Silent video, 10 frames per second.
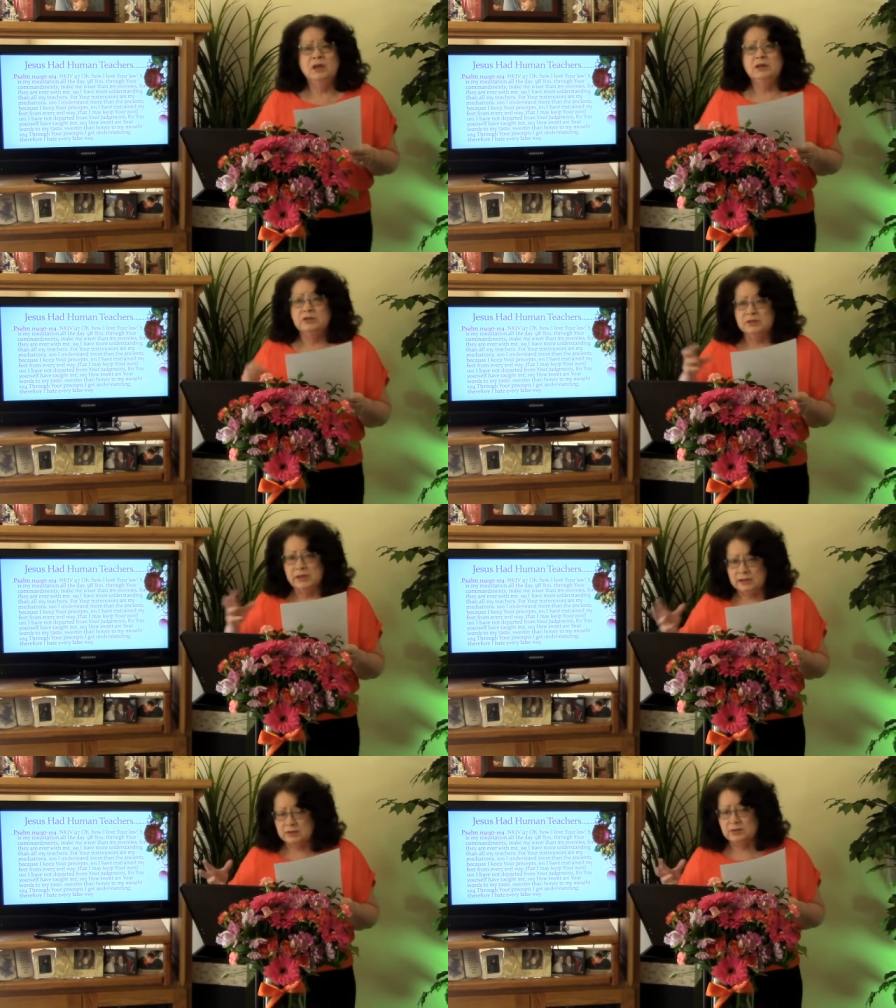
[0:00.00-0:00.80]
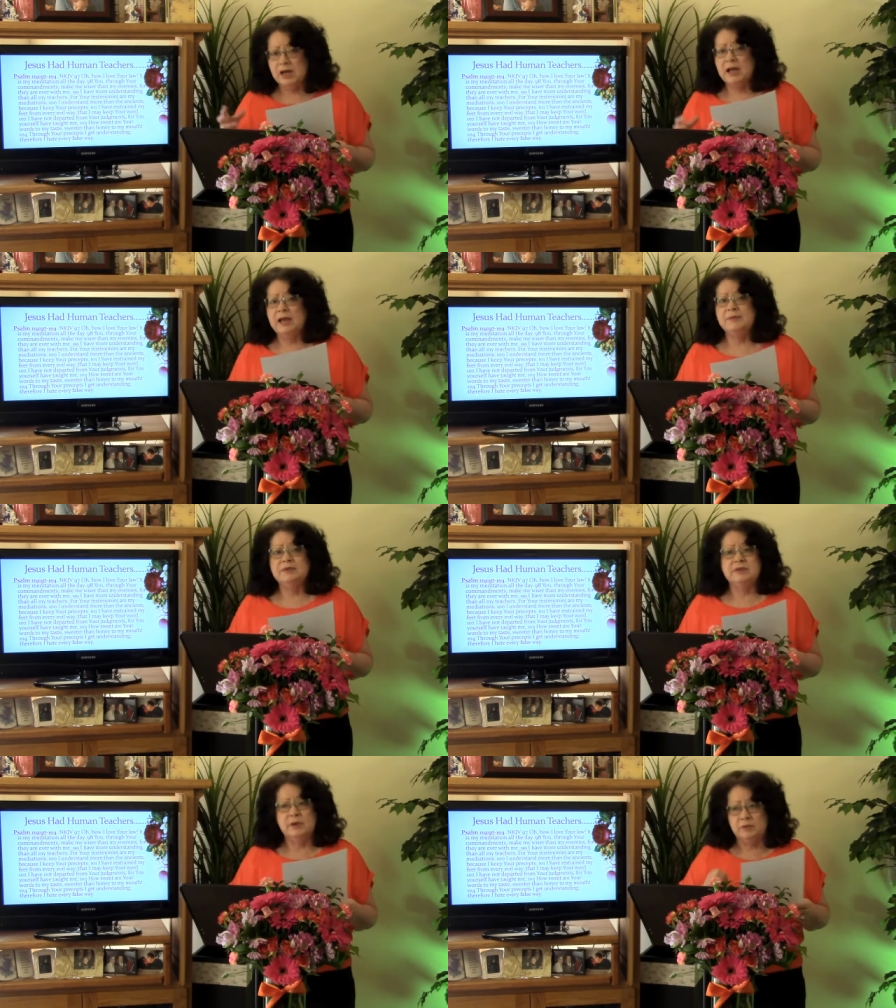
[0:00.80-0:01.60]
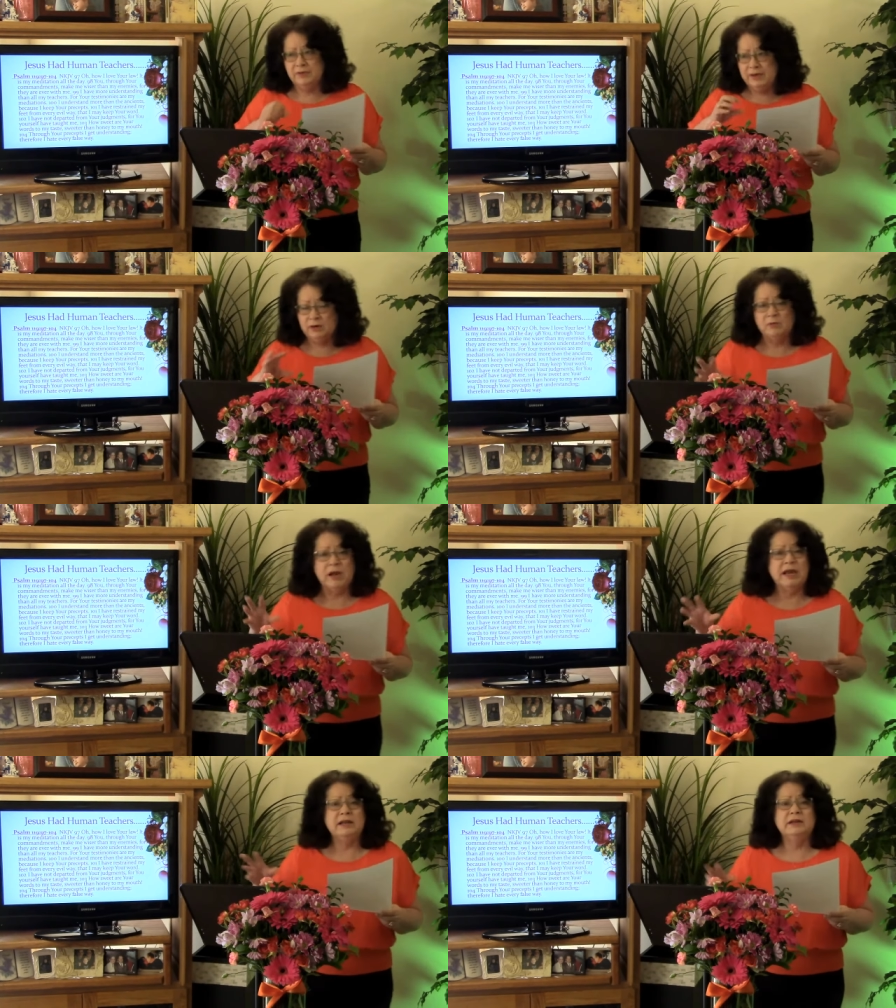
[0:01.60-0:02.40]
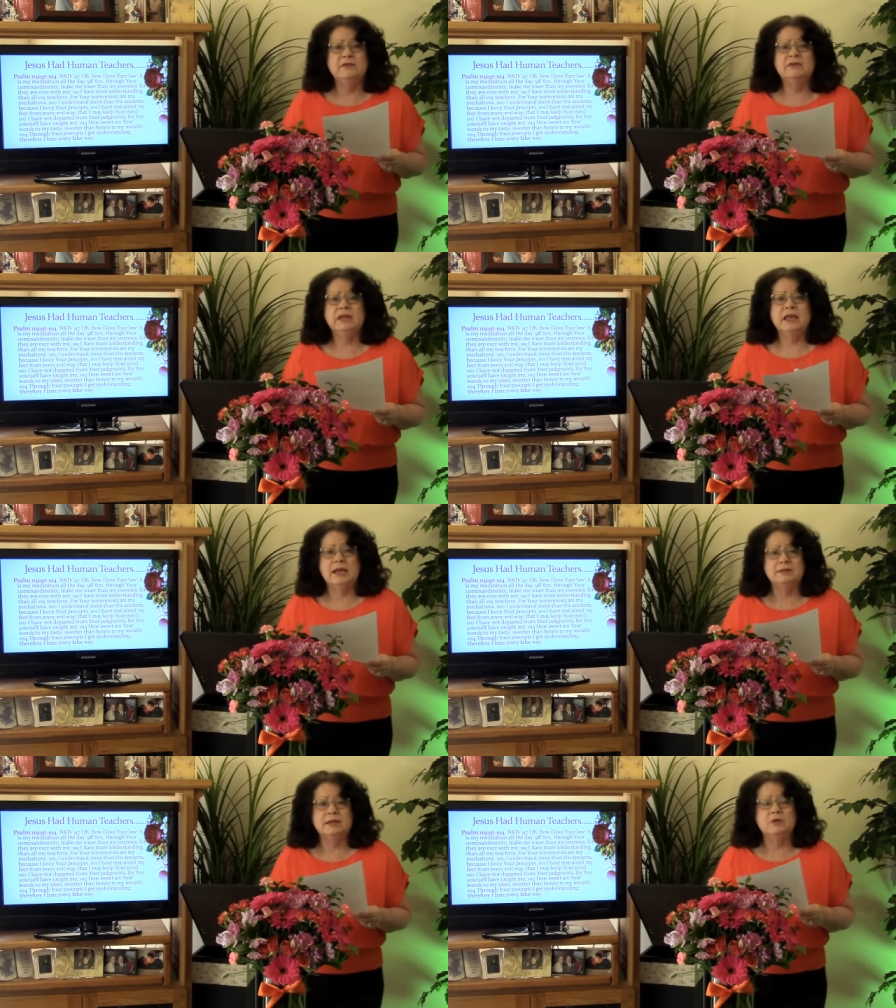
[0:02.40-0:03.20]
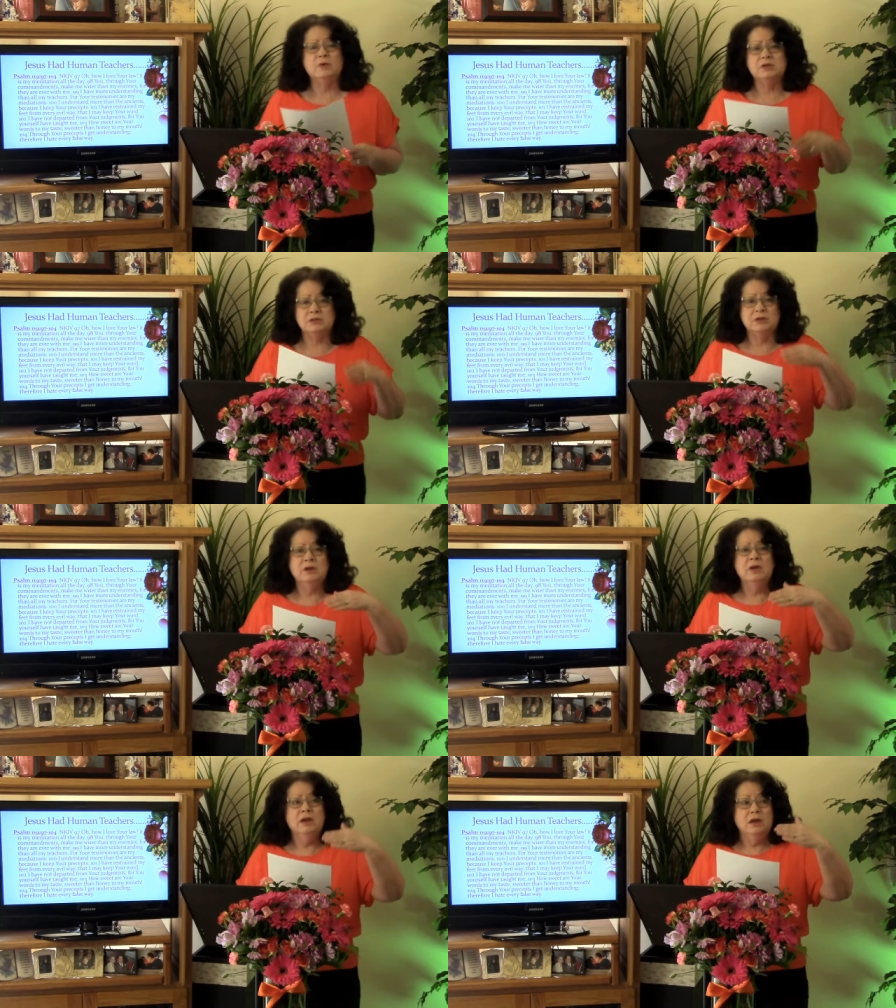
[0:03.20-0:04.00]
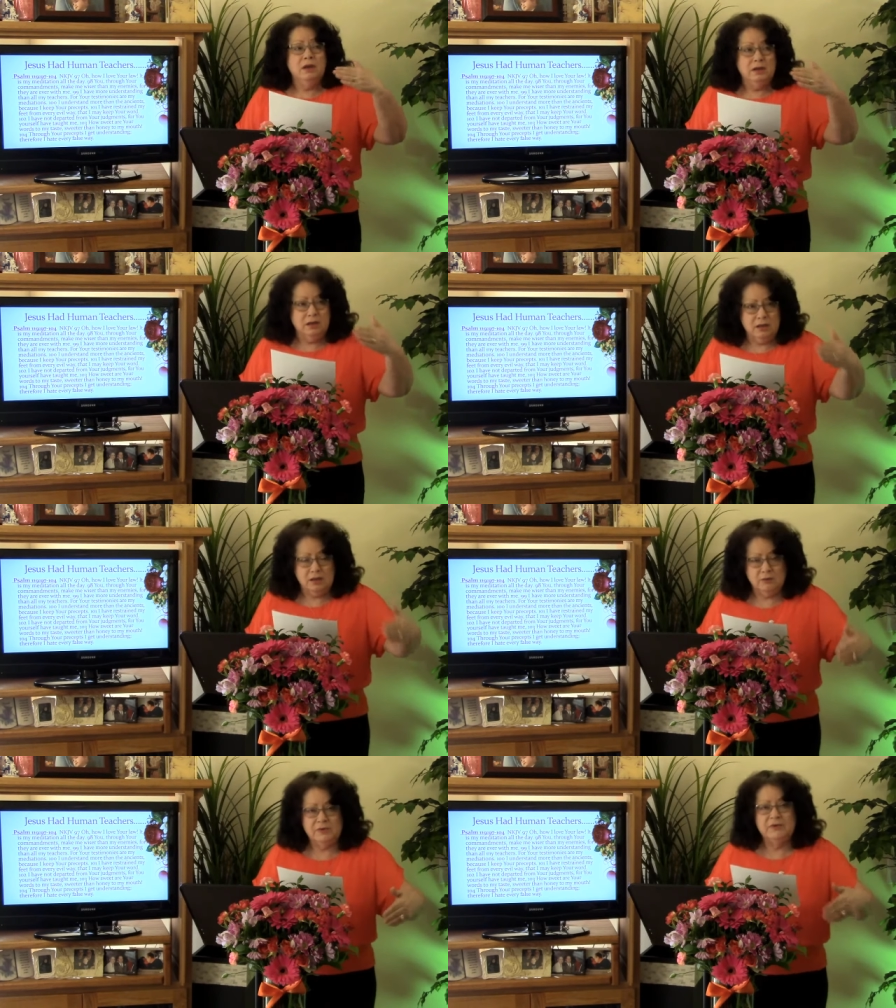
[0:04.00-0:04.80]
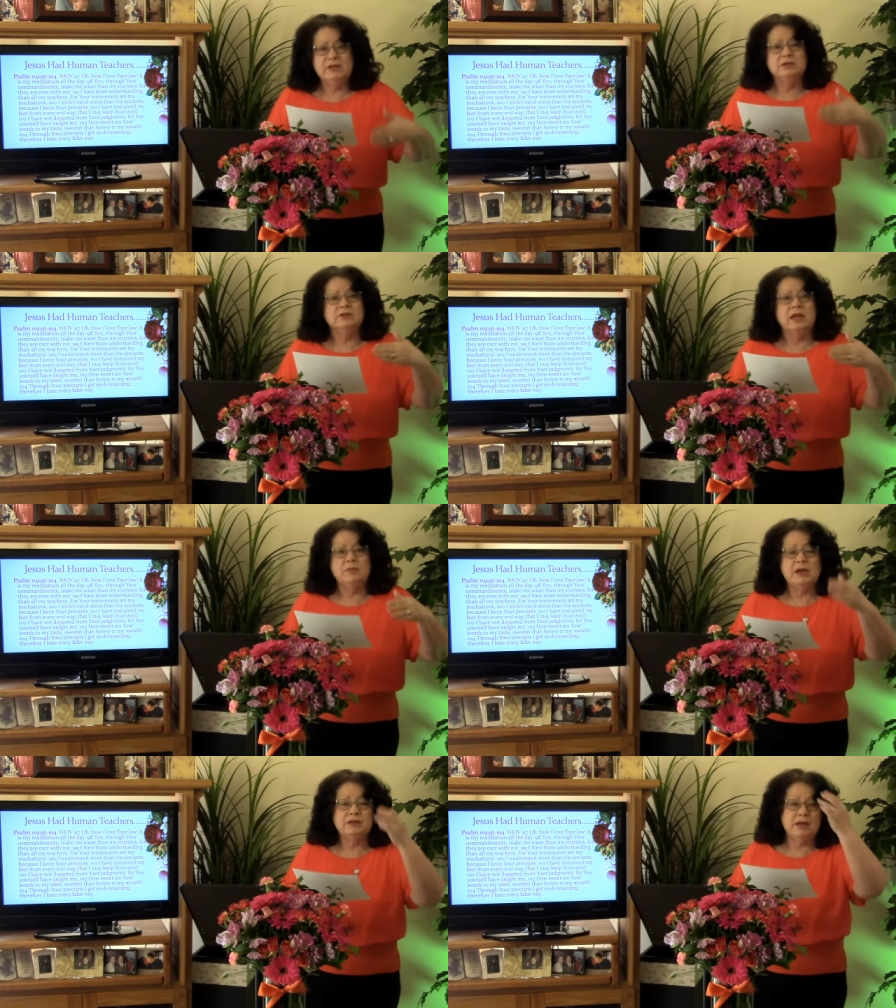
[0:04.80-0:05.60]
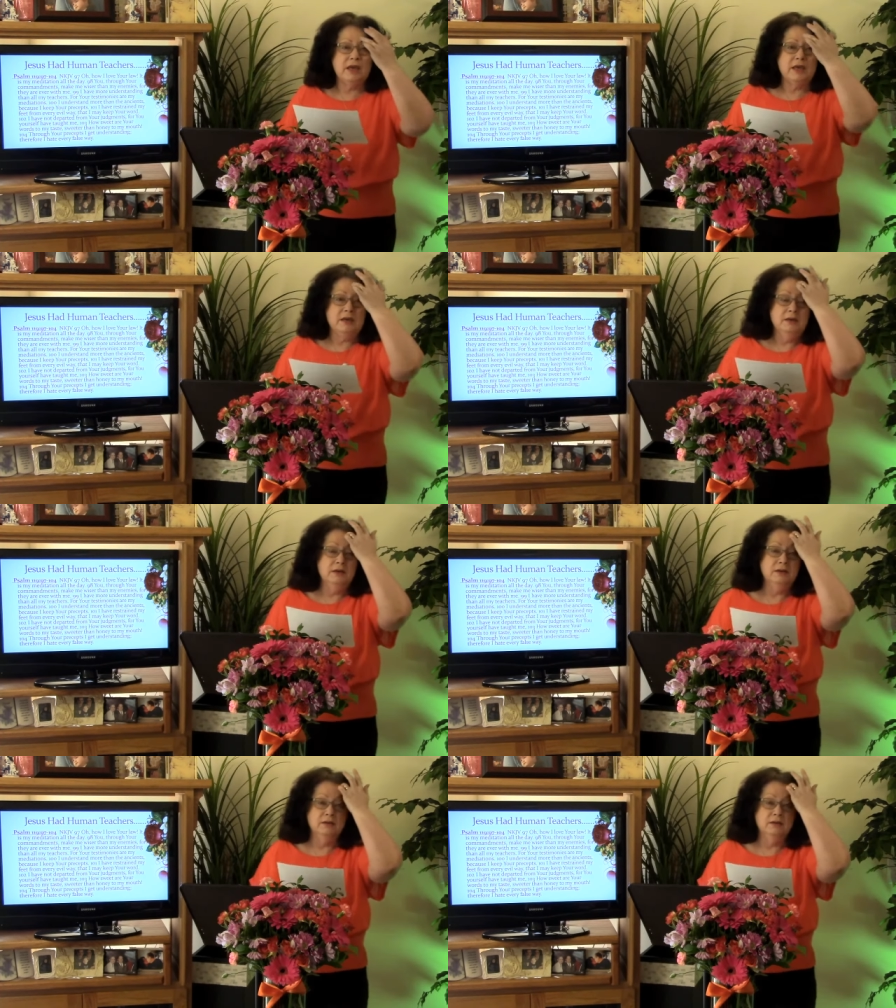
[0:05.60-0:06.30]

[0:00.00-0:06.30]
just like scribes that were there writing everything as it was uh, revealed day by day. Right.